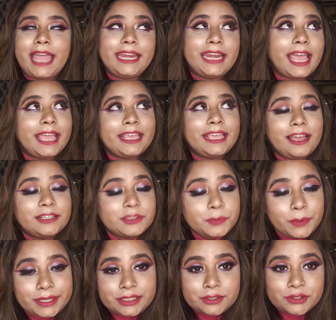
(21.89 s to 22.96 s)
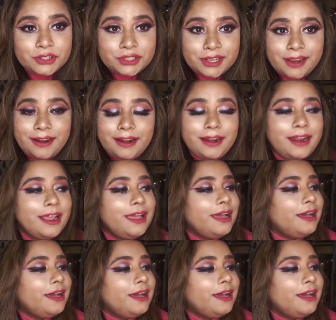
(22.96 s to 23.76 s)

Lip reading: and I can't wait to share